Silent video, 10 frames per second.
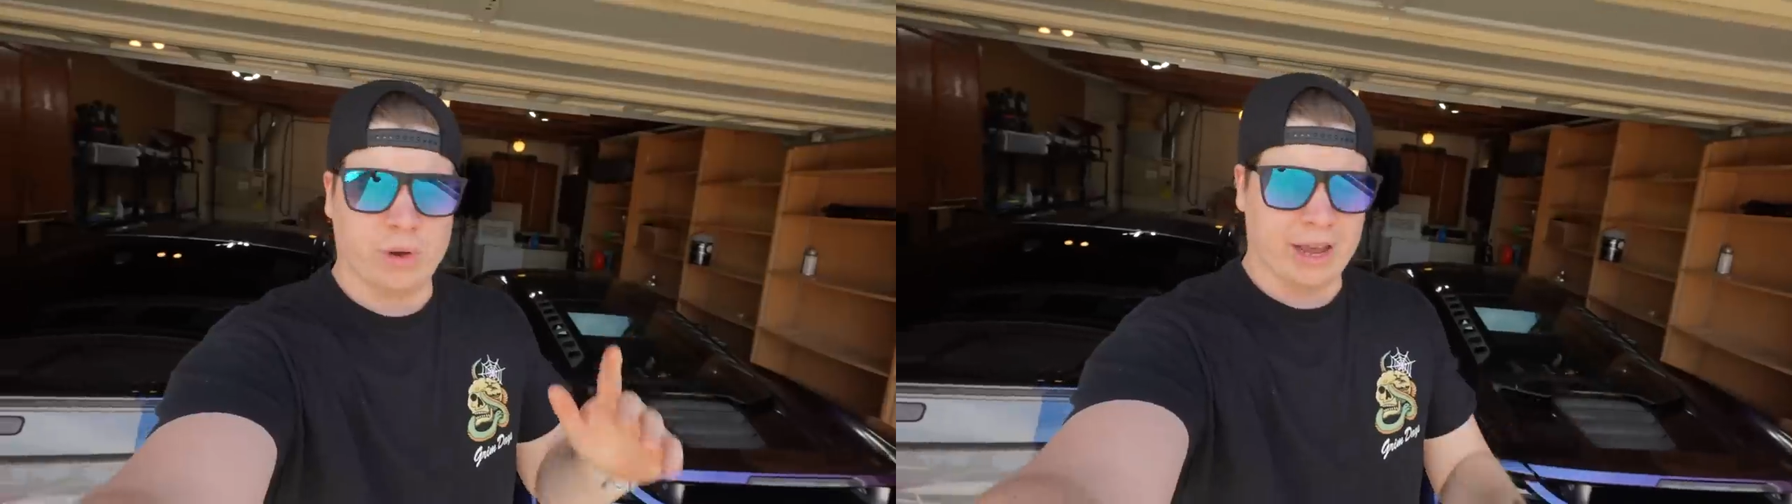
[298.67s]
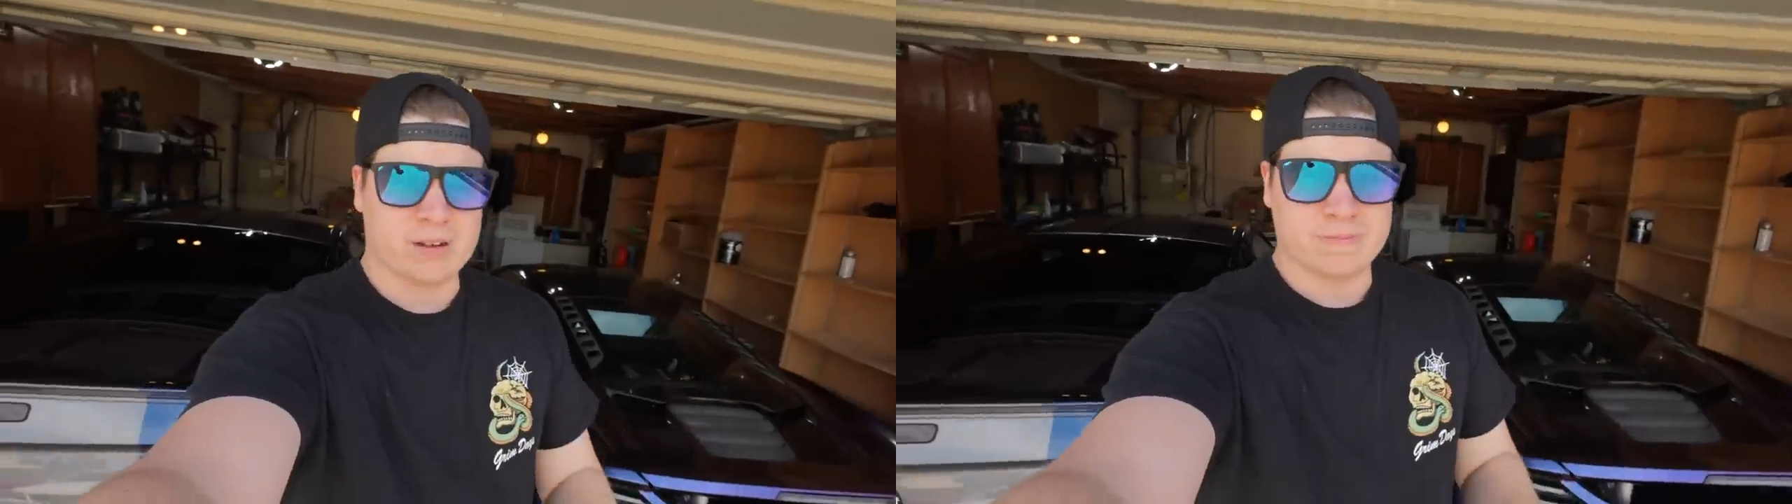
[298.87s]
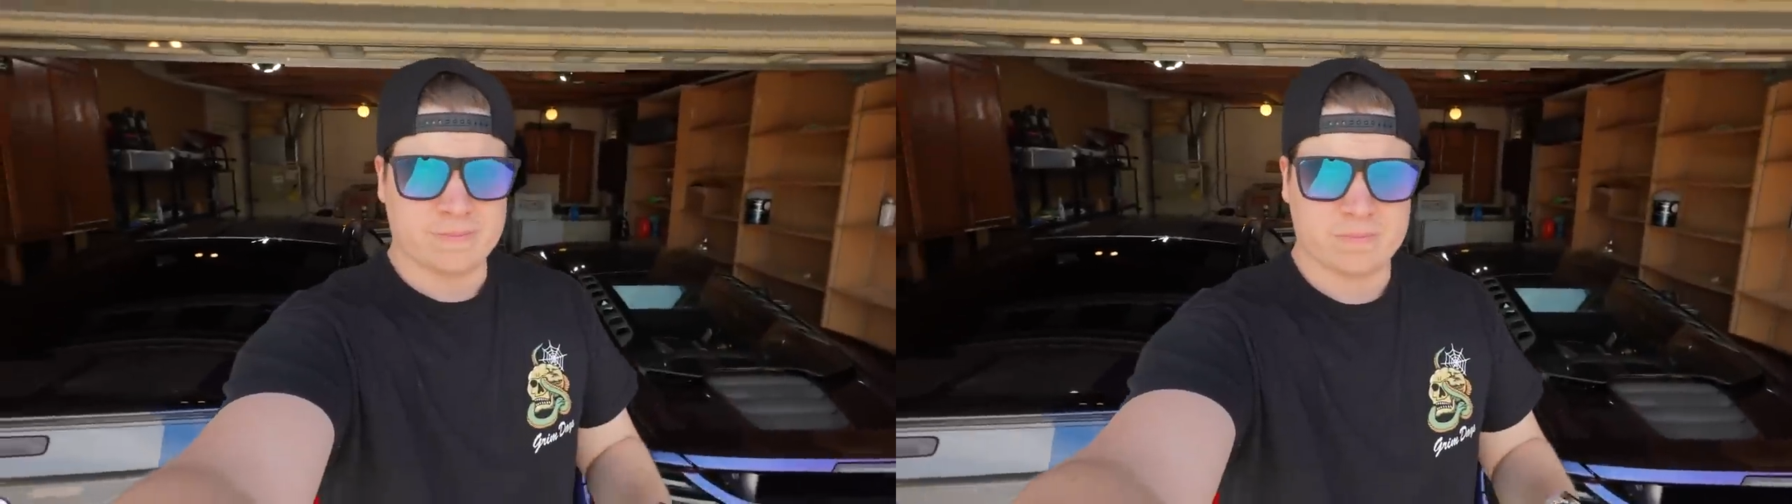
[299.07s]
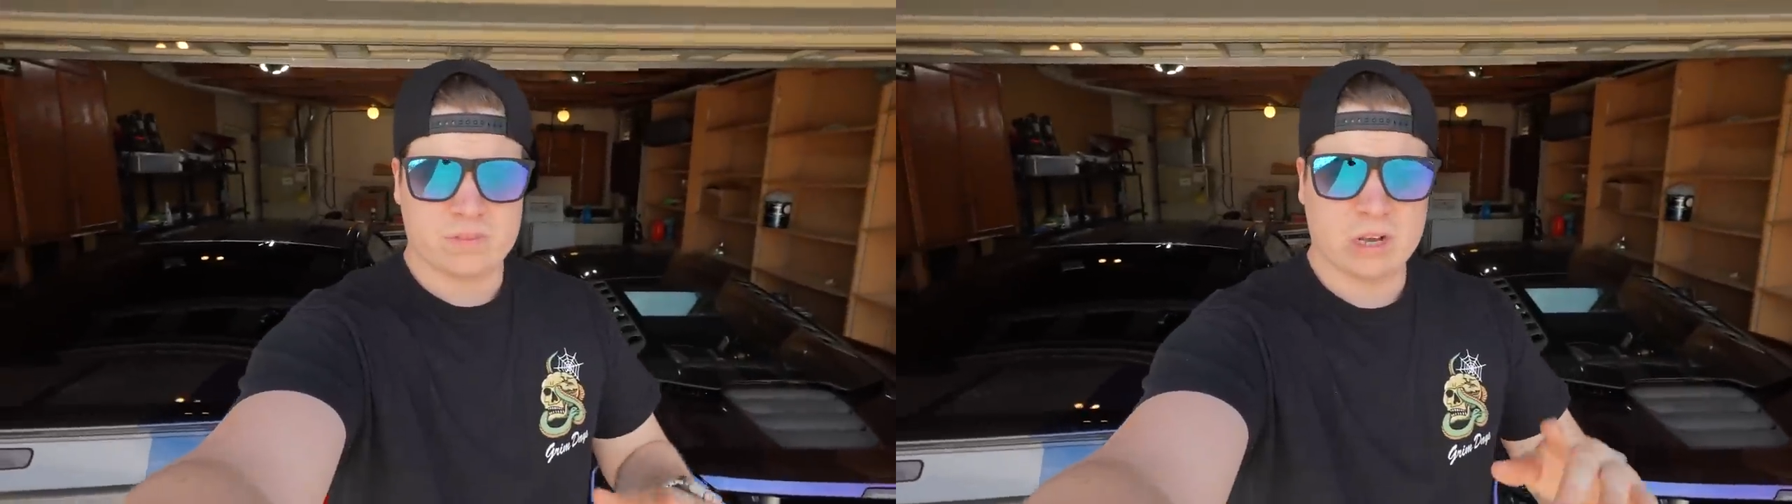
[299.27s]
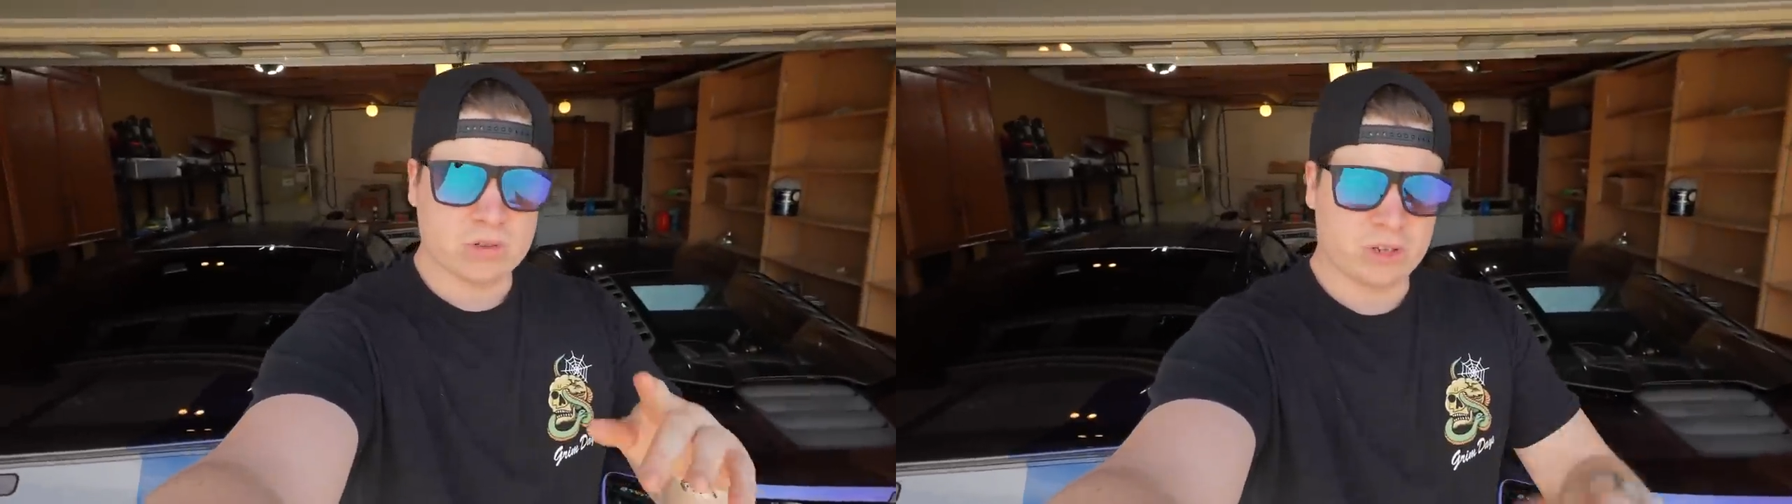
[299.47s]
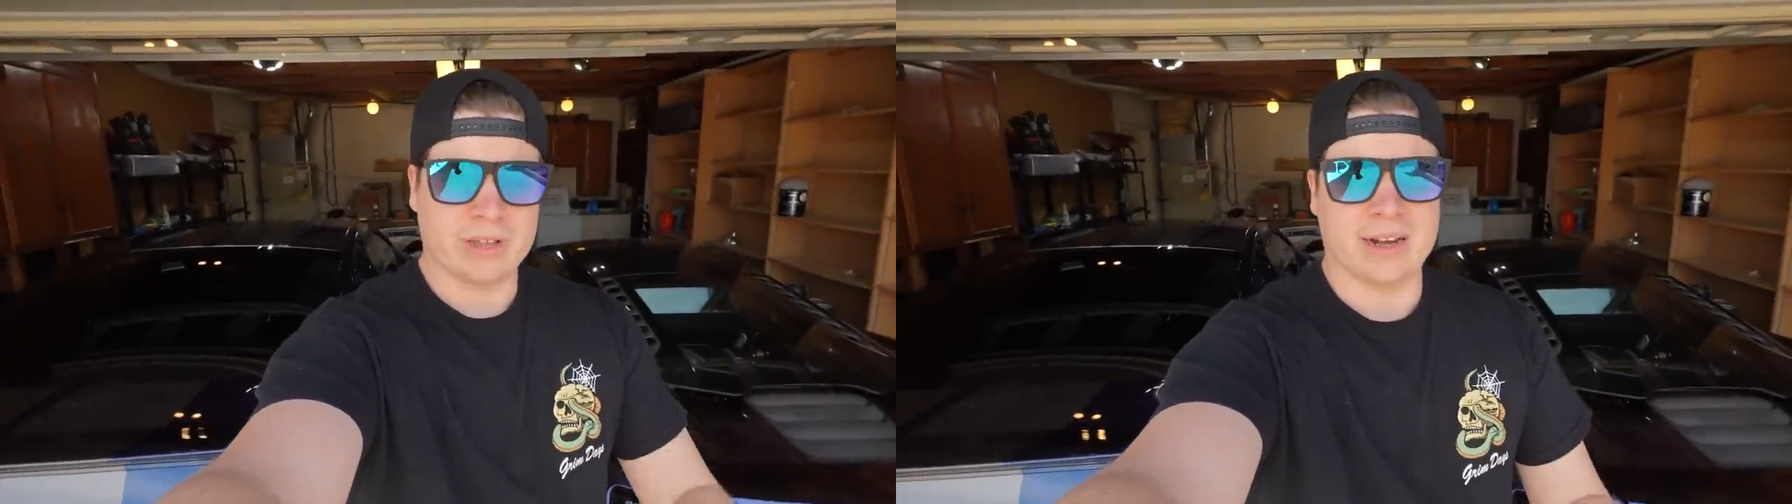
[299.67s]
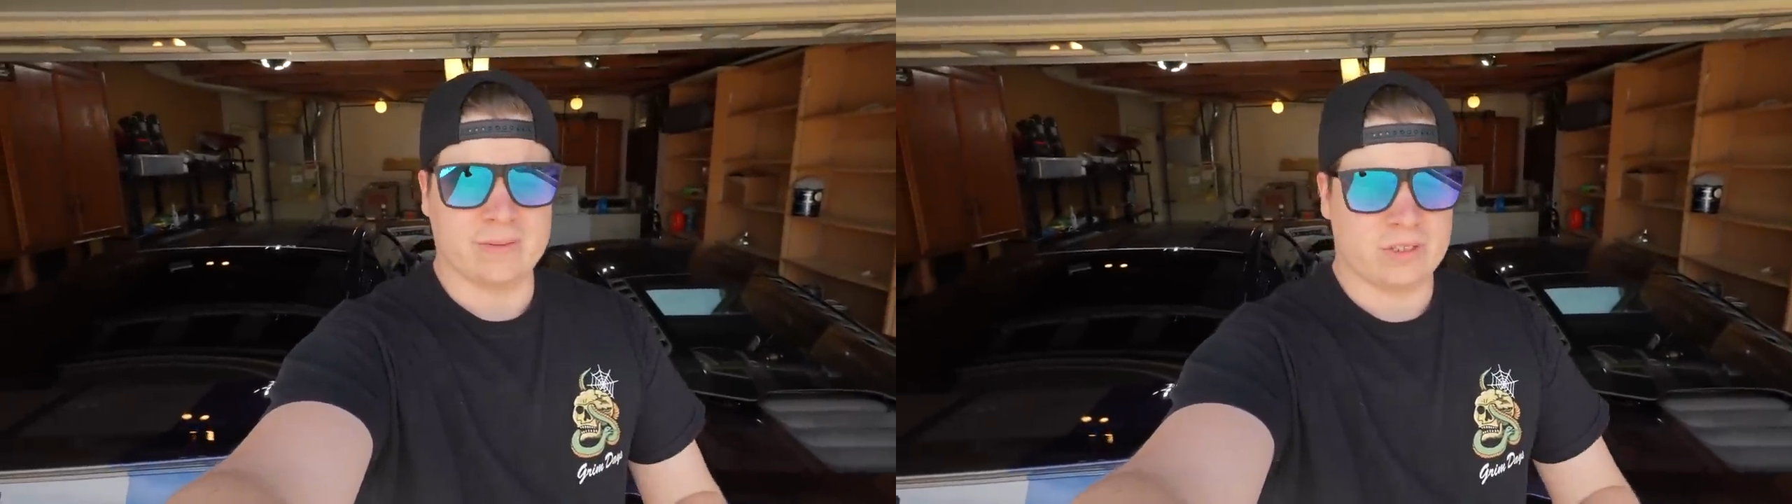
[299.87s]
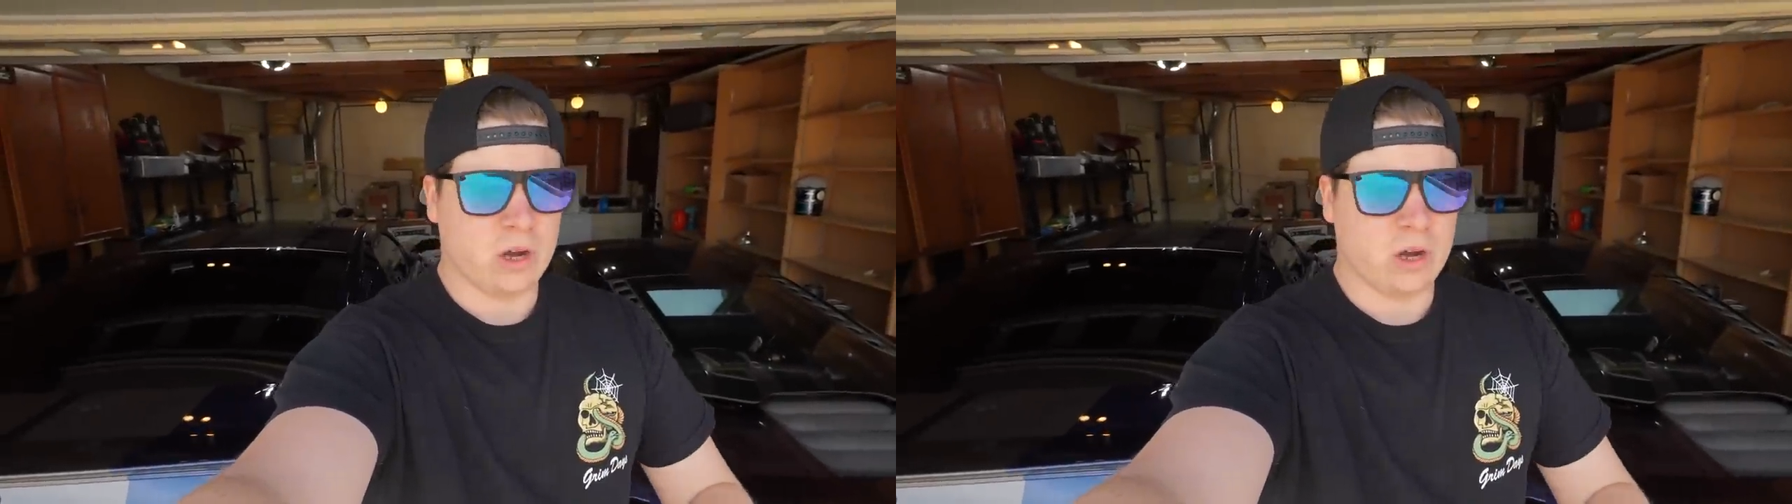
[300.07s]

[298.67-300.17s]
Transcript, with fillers: So yeah, Don't do that.